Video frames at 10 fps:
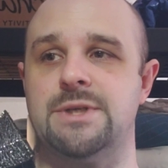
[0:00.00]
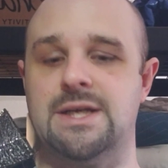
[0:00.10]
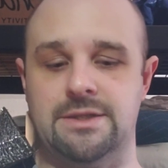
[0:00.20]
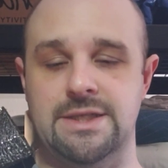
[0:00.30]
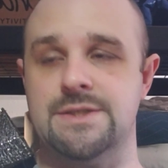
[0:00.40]
but
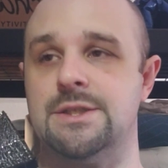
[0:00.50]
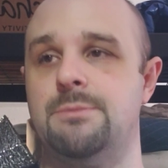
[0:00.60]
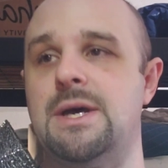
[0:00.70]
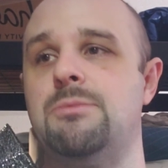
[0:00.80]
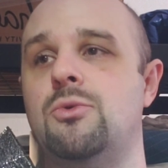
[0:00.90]
not least, in the
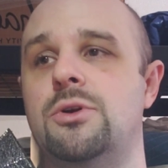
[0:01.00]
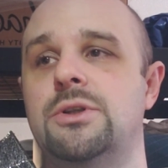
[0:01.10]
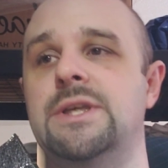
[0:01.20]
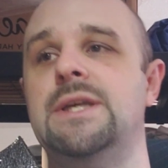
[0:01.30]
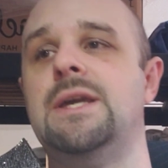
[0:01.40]
Pop
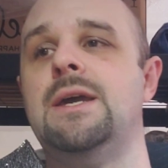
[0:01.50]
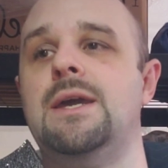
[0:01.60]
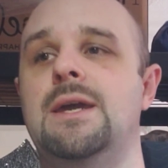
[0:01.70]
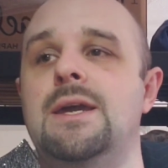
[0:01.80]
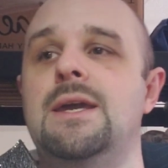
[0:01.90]
Warner League,
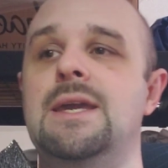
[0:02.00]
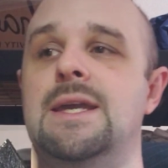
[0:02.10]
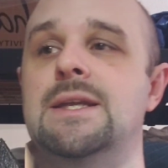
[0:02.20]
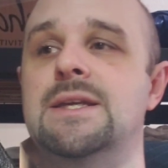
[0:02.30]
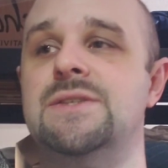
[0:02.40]

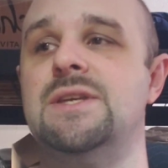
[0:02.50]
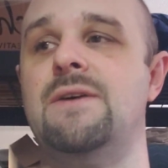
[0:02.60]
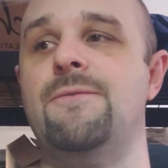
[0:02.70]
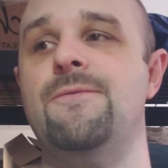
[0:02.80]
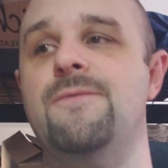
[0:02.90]
it is
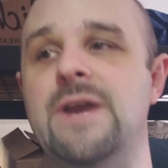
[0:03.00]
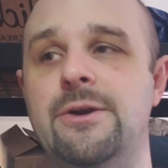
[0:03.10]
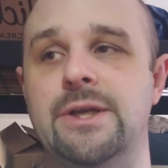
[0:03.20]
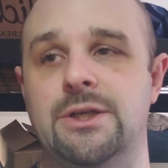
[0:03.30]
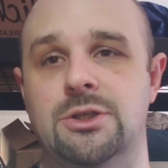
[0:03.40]

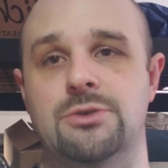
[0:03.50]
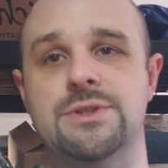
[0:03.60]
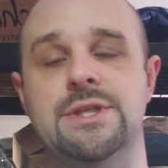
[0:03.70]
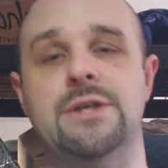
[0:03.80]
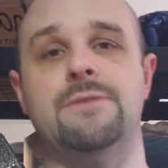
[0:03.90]
very
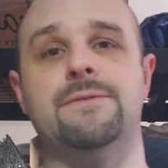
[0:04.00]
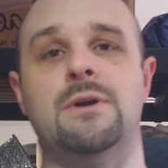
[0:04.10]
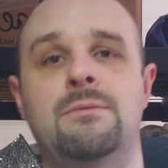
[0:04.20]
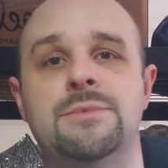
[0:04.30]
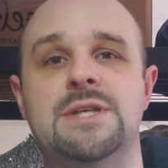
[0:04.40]
close here.
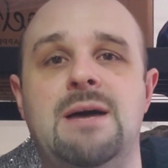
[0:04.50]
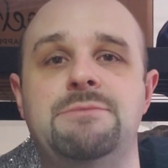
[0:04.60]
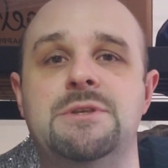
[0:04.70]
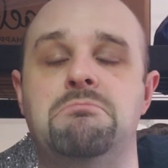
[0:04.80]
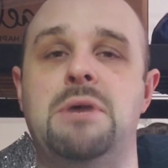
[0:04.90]
From
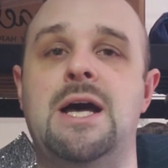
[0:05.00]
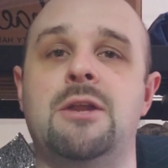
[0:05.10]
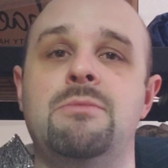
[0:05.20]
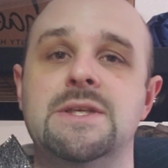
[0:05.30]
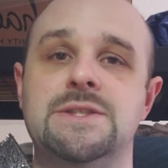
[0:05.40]
top to
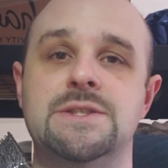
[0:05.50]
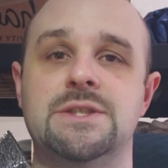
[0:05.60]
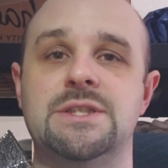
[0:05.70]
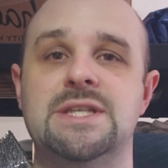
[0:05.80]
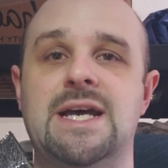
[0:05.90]
bottom, this is
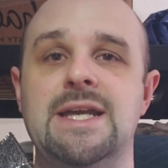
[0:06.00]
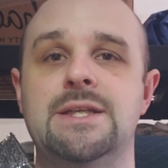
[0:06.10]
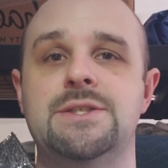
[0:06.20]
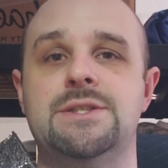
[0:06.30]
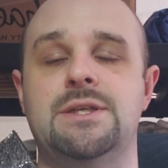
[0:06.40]
the
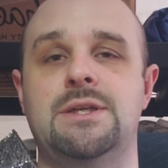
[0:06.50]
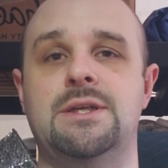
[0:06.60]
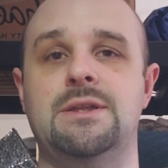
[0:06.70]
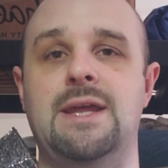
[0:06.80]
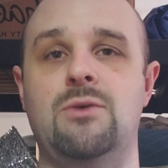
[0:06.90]
tightest
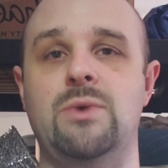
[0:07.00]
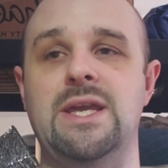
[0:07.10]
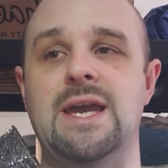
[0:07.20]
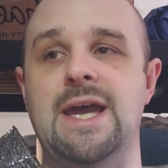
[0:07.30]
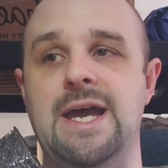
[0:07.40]
that we
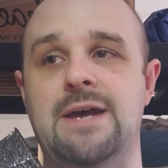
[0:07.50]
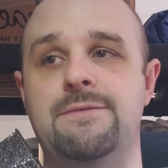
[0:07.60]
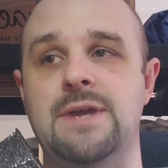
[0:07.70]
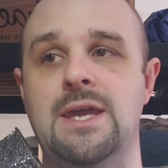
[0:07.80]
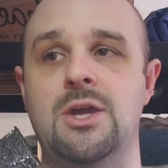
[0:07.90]

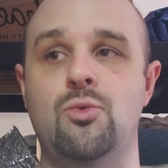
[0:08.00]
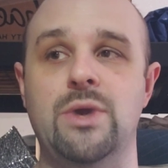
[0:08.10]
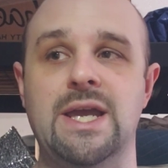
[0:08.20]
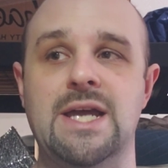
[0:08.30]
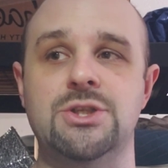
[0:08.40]
have.
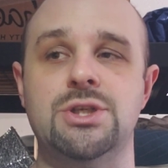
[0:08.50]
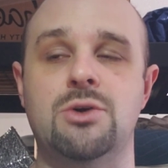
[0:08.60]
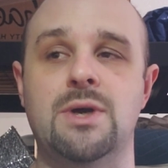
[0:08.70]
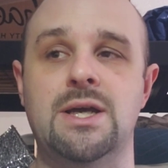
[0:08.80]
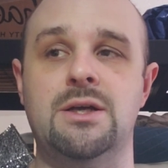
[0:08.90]
We got
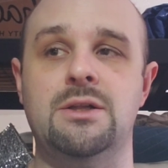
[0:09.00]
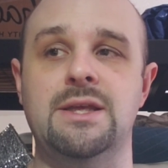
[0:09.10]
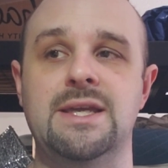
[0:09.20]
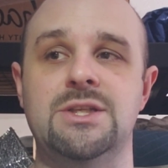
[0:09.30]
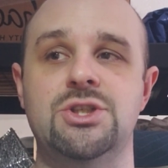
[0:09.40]

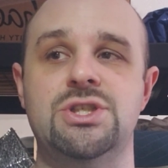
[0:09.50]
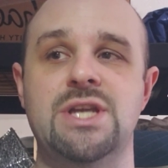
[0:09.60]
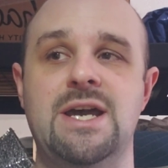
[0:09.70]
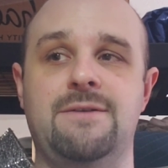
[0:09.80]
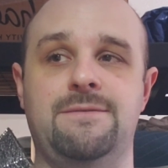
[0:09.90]
Joel and
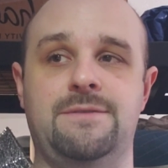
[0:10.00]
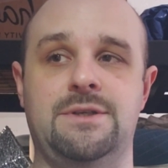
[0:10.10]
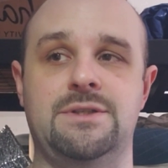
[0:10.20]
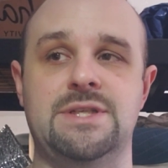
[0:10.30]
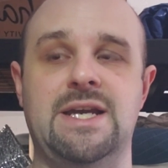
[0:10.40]
Jeff
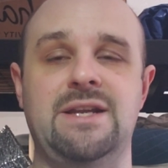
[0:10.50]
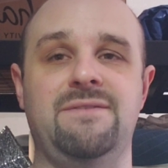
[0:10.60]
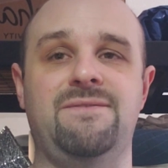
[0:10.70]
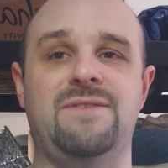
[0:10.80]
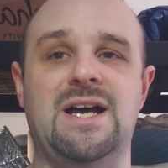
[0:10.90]
tied
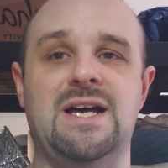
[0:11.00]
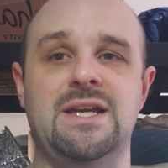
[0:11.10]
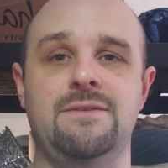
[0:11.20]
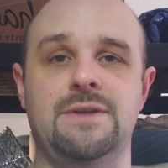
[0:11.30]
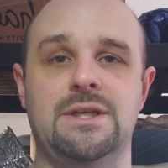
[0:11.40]
at
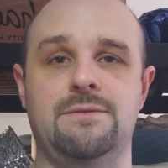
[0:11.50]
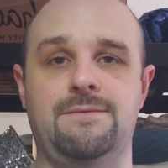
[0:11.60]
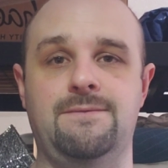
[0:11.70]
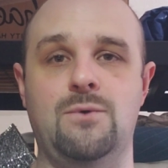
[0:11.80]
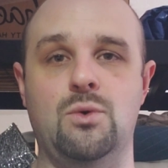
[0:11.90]
5 and
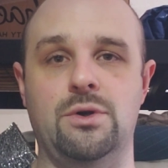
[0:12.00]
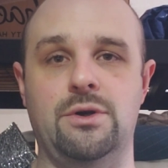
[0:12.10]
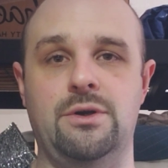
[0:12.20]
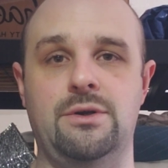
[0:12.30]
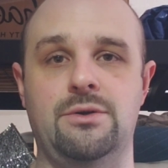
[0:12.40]

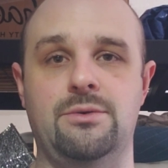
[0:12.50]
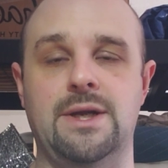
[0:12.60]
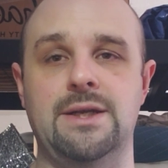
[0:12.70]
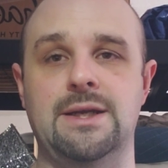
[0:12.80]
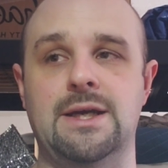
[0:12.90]
4
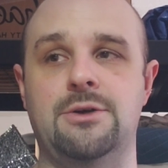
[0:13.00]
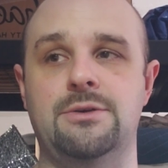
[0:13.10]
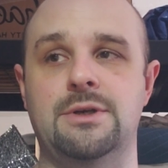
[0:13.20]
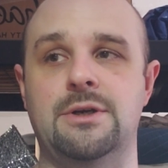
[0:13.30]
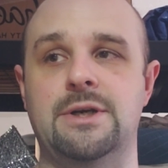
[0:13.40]
right now.
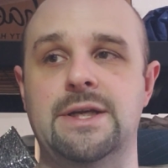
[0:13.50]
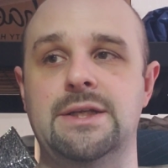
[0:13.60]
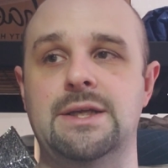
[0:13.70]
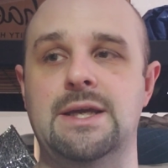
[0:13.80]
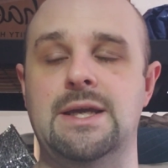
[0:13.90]
All right.